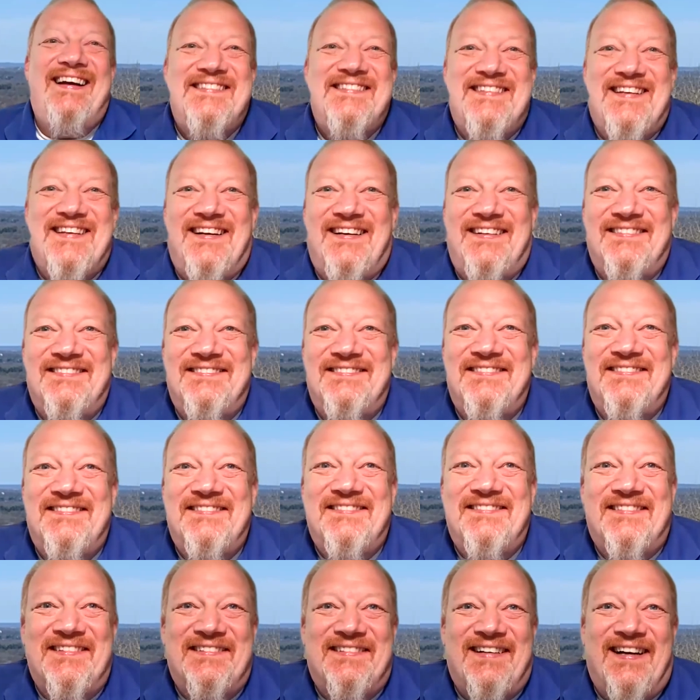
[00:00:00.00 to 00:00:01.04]
So
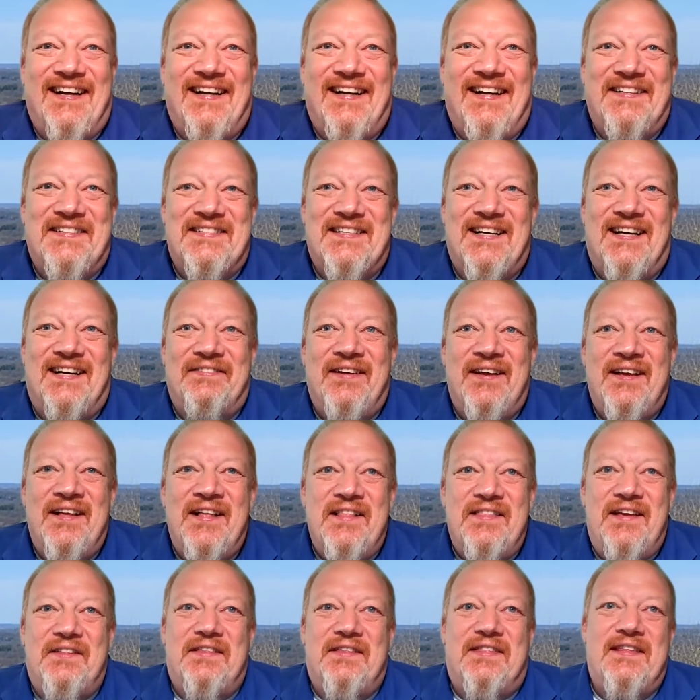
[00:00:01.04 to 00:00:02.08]
great stuff.
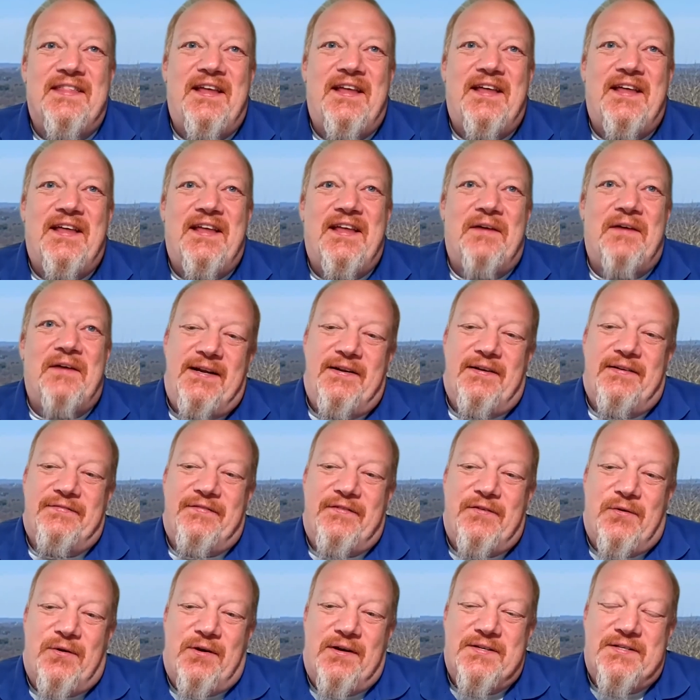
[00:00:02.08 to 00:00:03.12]
The other thing that we're seeing,
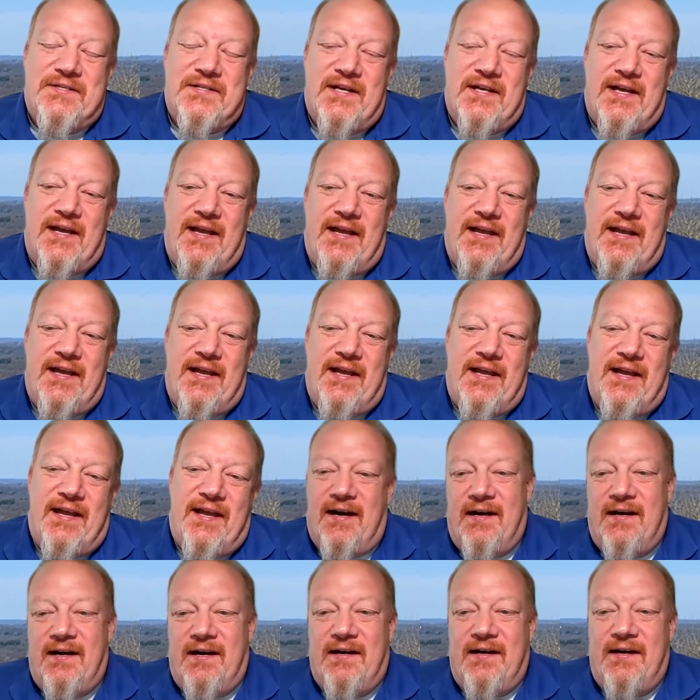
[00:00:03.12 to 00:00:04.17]
of course, in
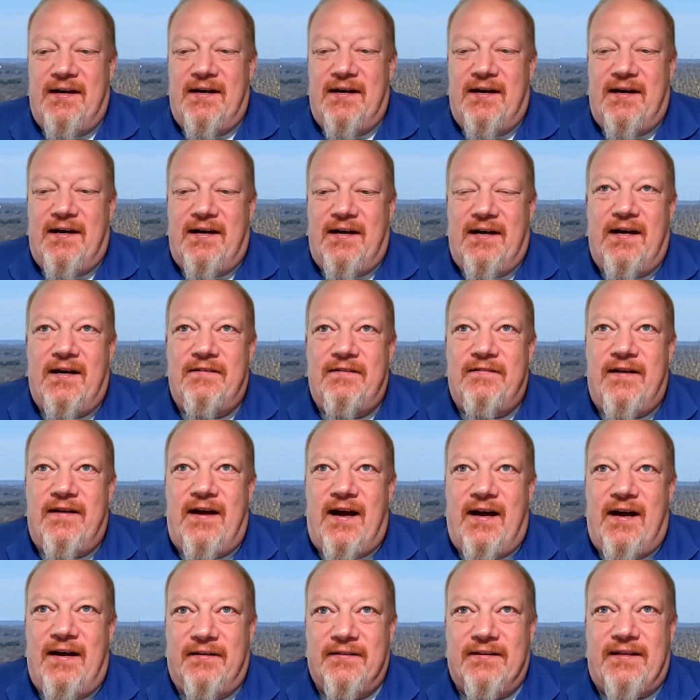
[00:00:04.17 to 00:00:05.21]

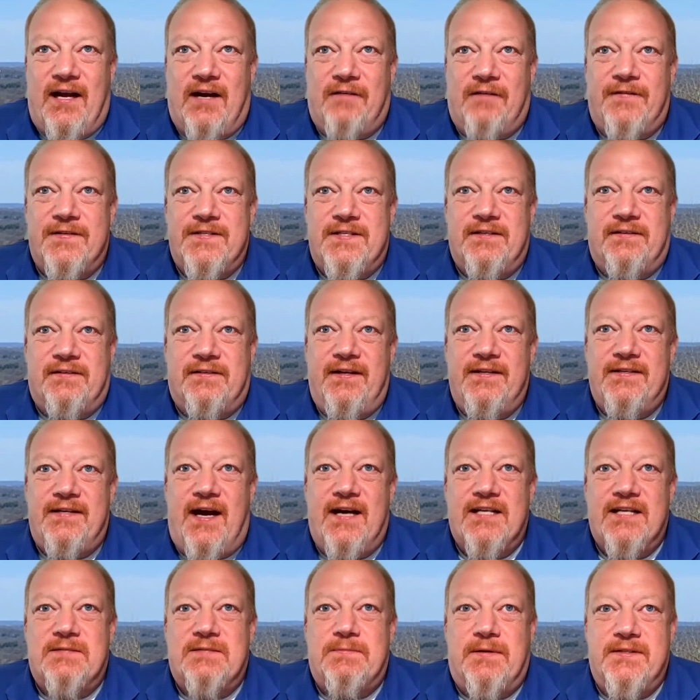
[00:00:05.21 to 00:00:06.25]
healthcare facilities,
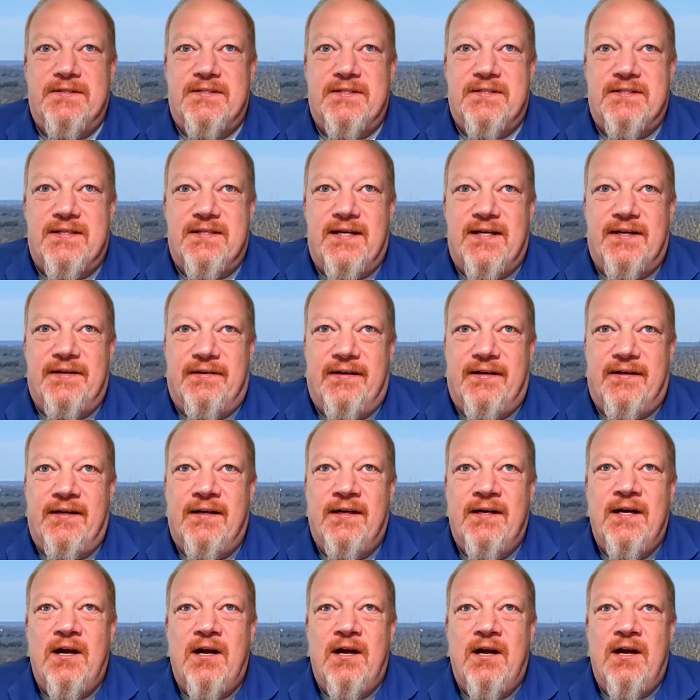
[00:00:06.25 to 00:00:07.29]
hospitals, et
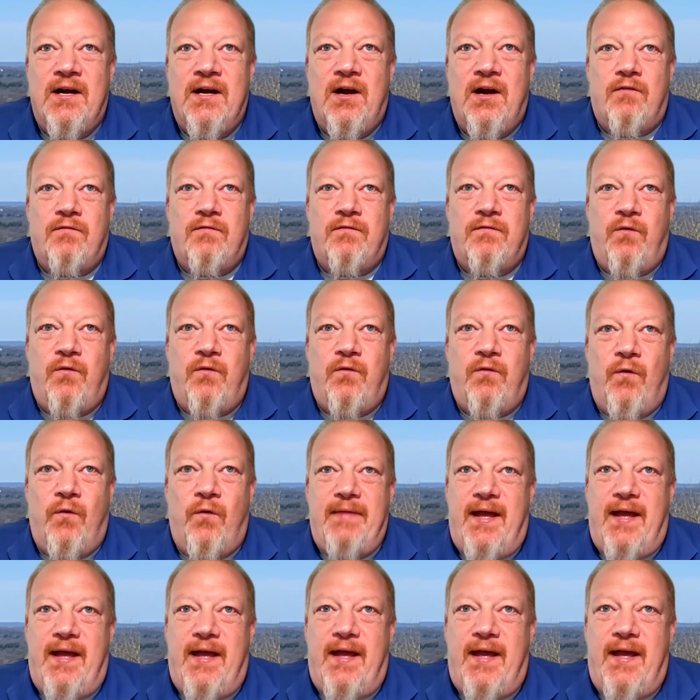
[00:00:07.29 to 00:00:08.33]
cetera, are voice
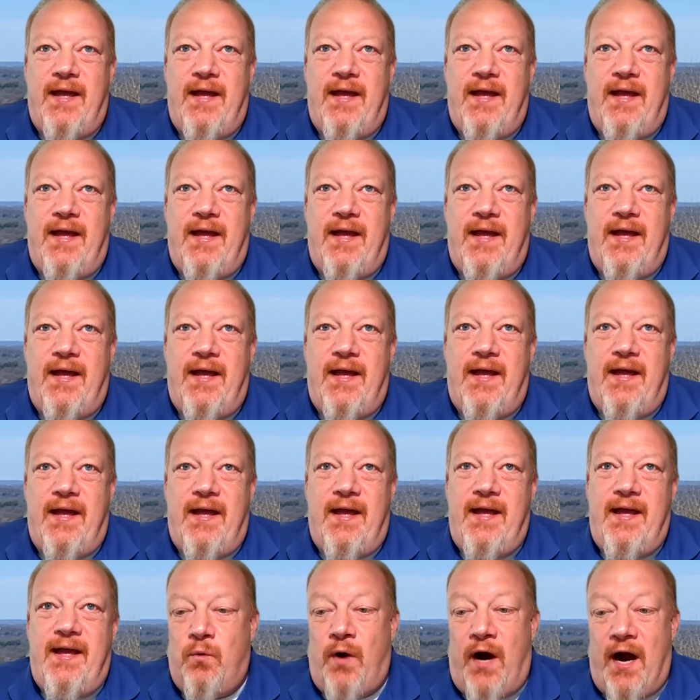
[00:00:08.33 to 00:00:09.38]
commands,
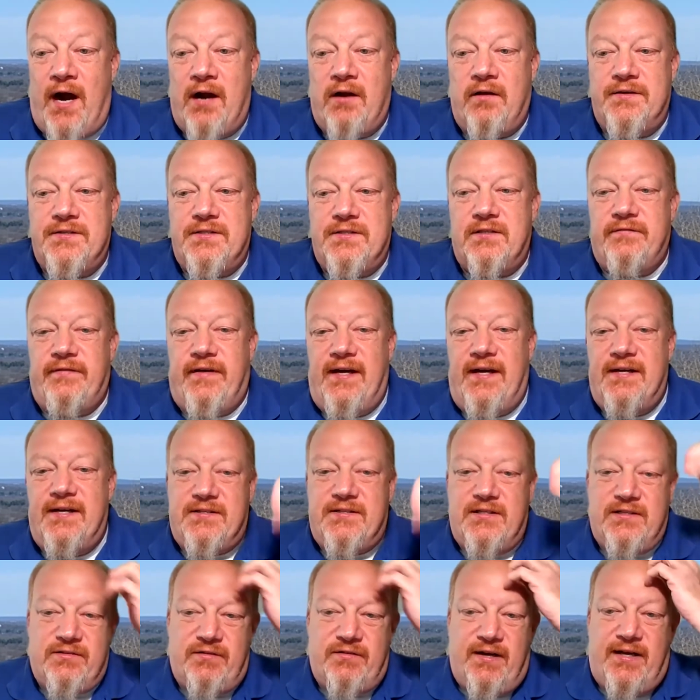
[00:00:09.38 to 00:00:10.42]
hand-free, wireless
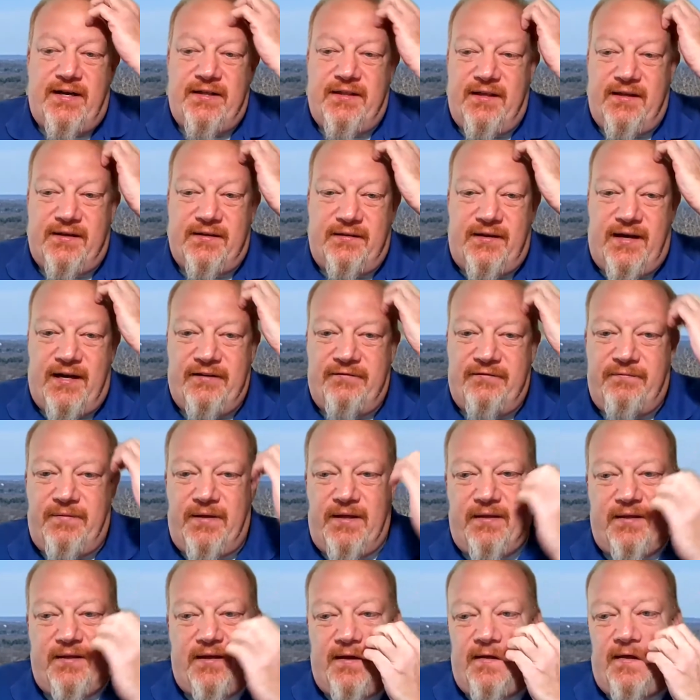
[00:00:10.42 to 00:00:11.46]
devices, right? I think a lot of
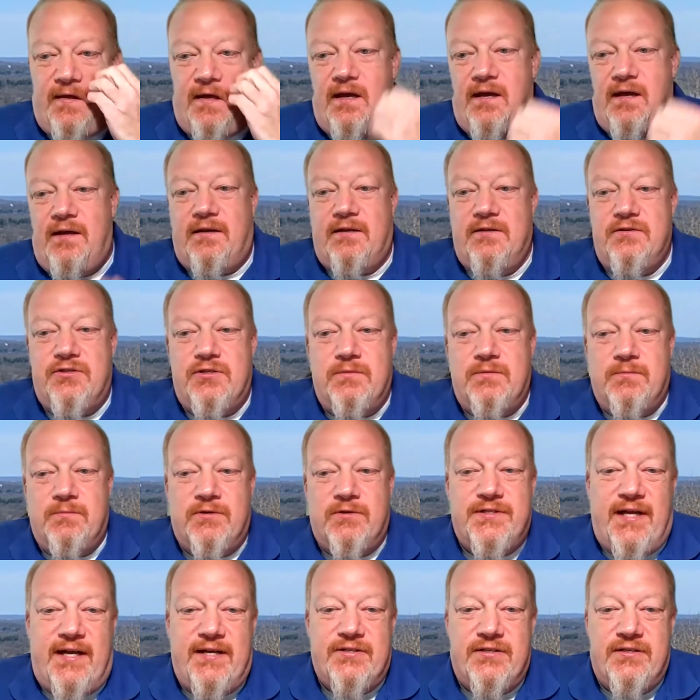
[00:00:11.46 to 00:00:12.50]

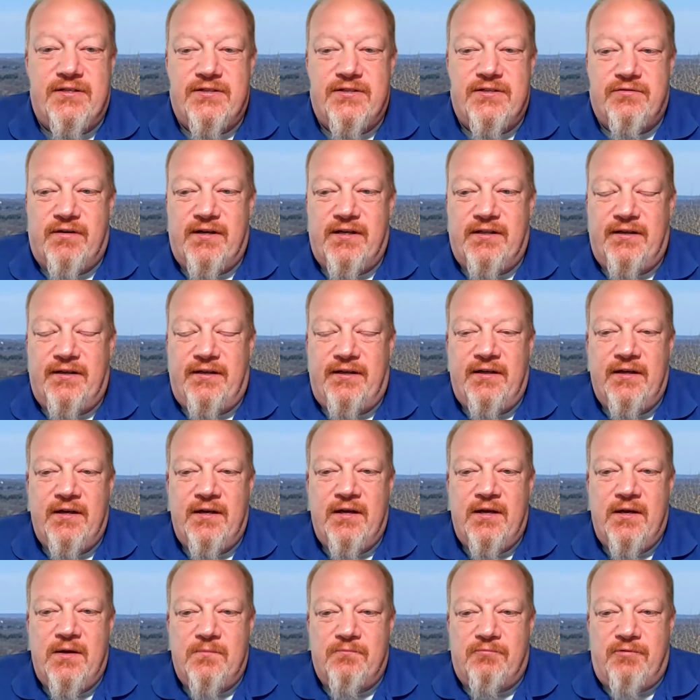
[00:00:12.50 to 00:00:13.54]
consumerization is really
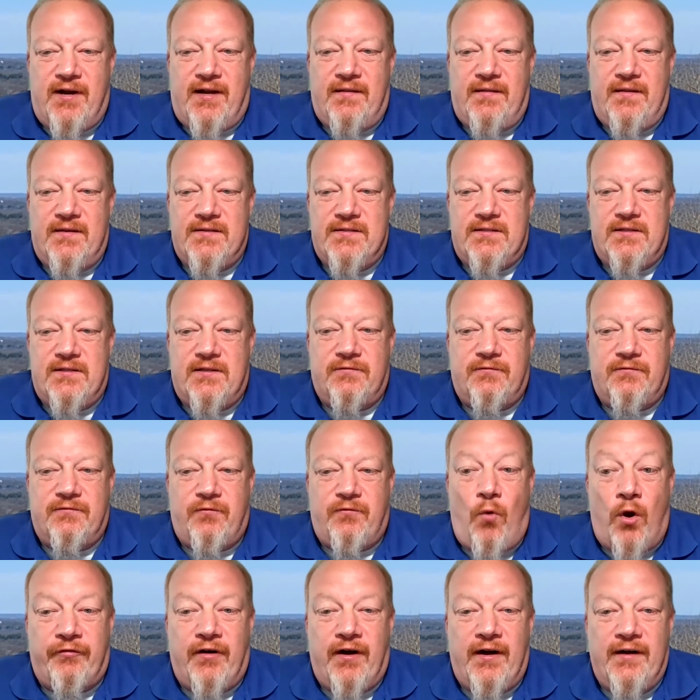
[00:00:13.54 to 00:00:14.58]
bringing this to the
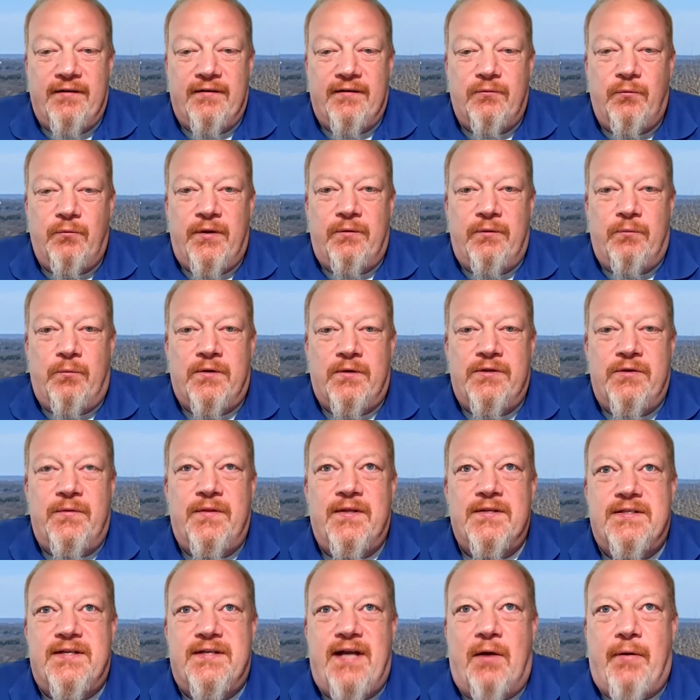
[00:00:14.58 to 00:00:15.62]
forefront. We're
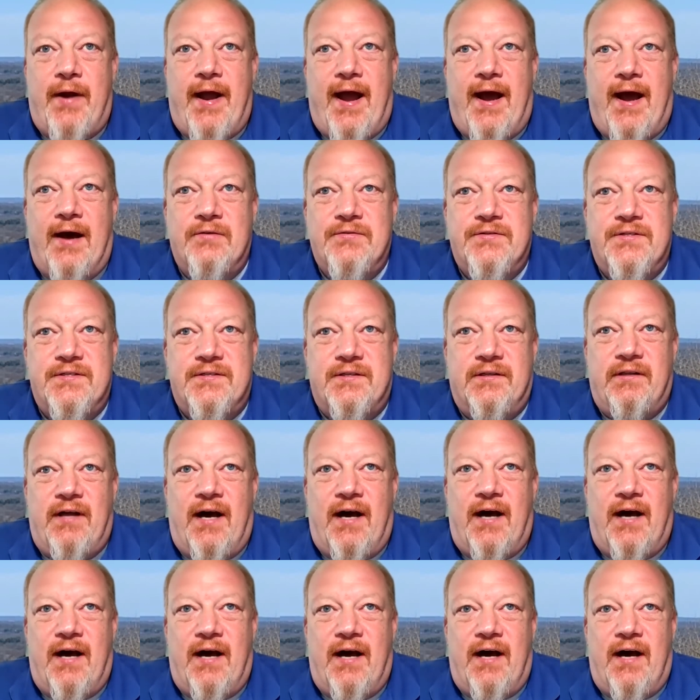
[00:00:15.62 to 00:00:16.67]
doing this in our houses a
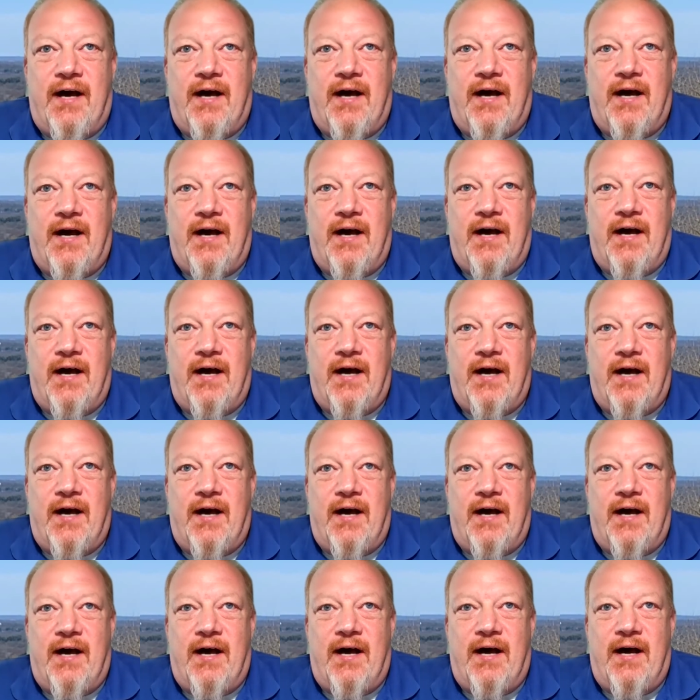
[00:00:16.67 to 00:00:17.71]
lot. So
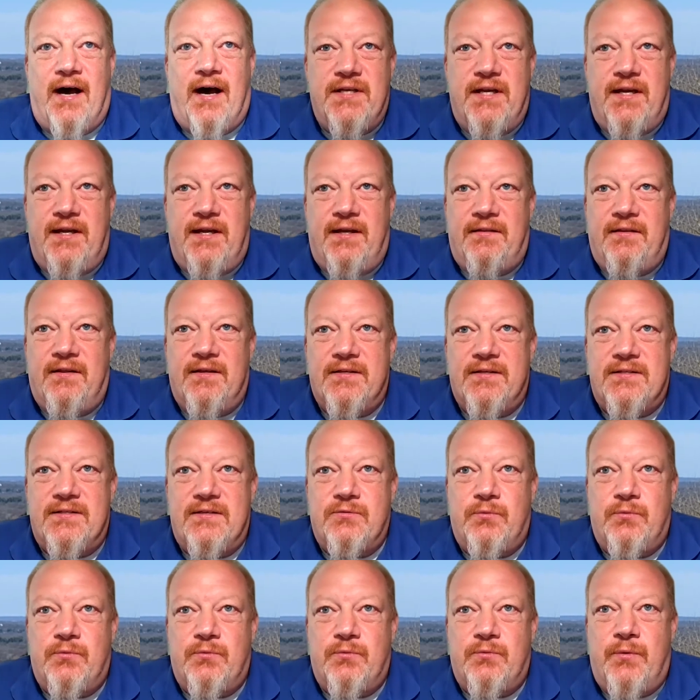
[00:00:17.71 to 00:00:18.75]
Beth, are you seeing this
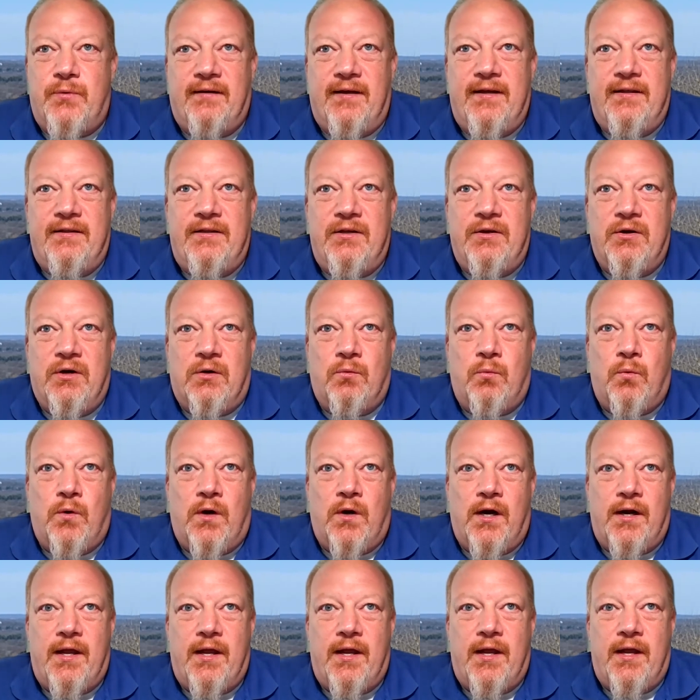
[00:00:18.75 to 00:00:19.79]
as well in your
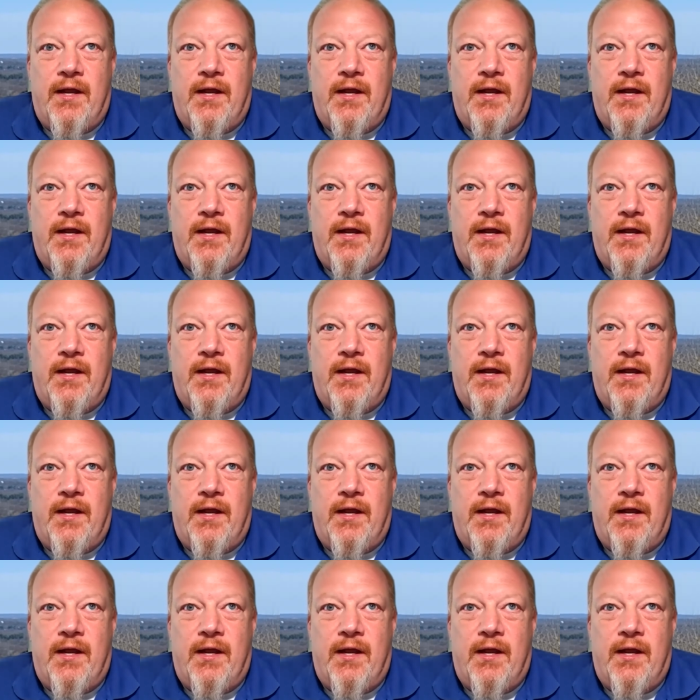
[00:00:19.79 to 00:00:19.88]
work?